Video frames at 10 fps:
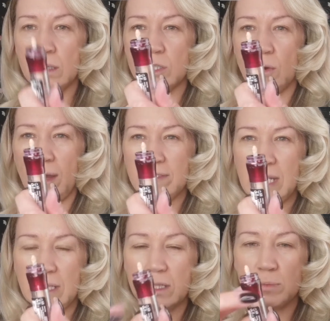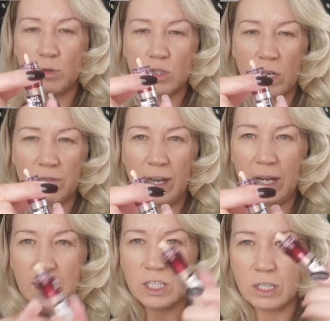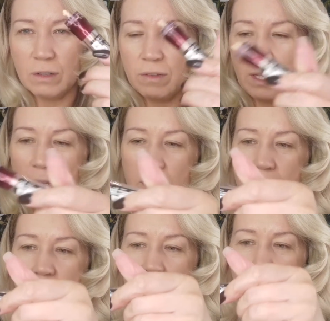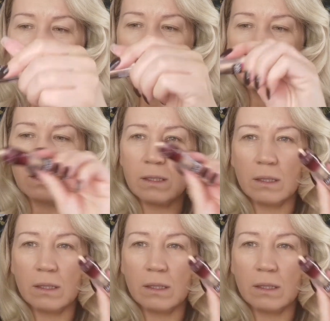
So I've taken the sponge off for hygiene off the end, and